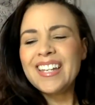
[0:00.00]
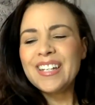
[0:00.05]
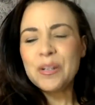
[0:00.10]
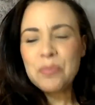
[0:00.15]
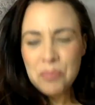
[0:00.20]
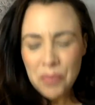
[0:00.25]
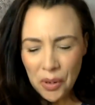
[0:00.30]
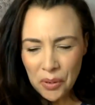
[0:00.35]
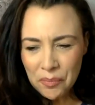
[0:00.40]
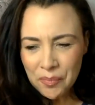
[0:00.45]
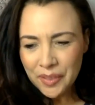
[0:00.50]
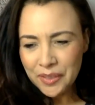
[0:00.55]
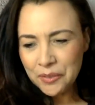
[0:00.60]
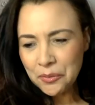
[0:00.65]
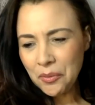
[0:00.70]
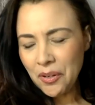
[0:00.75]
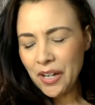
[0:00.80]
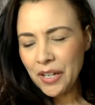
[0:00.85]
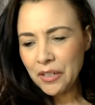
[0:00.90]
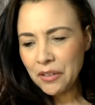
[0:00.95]
a moment
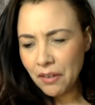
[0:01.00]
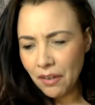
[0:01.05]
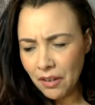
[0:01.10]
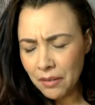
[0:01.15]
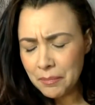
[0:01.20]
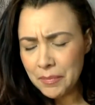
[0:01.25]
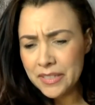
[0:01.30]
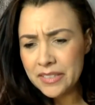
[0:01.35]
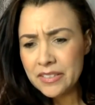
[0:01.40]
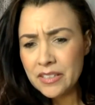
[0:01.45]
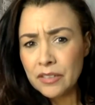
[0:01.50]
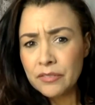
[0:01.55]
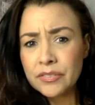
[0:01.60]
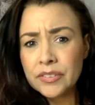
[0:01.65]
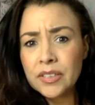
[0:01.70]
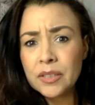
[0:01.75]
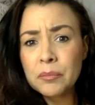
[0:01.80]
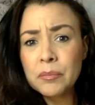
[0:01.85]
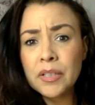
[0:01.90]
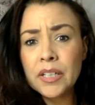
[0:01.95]
where I caught myself and
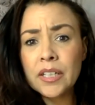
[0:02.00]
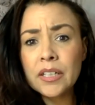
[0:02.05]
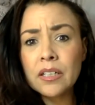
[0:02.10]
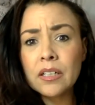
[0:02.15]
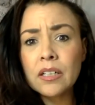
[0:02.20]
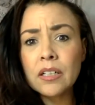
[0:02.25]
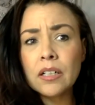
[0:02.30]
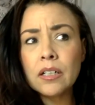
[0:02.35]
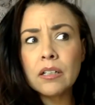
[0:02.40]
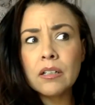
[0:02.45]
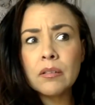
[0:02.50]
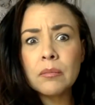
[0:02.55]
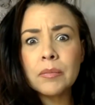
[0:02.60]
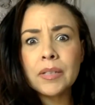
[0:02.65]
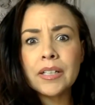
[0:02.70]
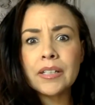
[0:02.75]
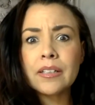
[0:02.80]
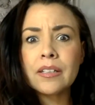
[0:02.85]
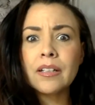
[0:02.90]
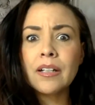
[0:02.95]
I'm like, oh
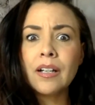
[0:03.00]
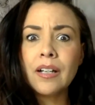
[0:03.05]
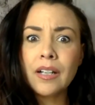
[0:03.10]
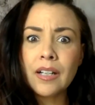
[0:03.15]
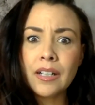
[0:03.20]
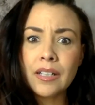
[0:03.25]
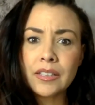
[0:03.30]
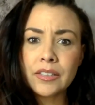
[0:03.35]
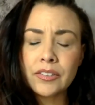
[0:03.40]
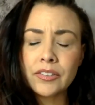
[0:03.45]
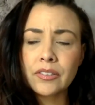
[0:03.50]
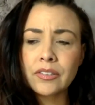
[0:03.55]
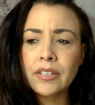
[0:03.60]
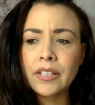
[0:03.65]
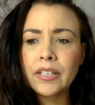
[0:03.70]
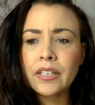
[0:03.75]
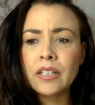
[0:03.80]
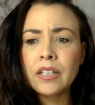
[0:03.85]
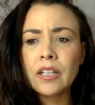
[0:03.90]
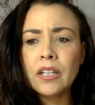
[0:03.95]
my gosh,
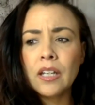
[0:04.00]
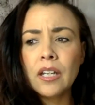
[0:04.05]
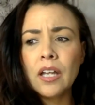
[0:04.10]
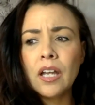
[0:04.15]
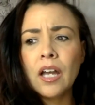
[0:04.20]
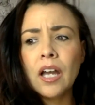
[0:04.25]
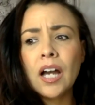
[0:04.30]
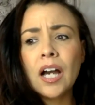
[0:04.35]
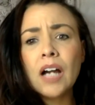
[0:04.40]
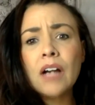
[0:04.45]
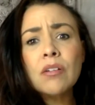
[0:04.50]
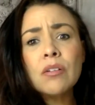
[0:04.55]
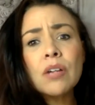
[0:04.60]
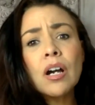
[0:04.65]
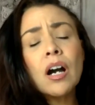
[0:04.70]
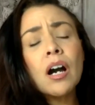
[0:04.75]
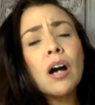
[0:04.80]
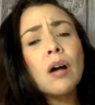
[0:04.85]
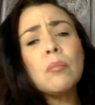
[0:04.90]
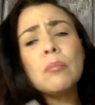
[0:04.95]
like, how
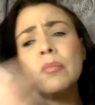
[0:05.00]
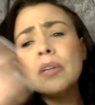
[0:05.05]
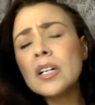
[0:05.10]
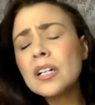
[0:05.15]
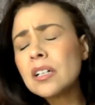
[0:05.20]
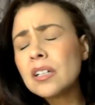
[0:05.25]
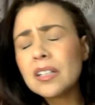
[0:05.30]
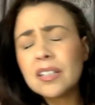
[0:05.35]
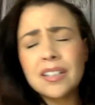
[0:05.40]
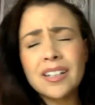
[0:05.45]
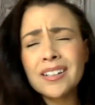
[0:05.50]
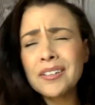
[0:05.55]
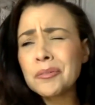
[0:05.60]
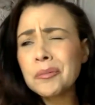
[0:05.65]
come? And I don't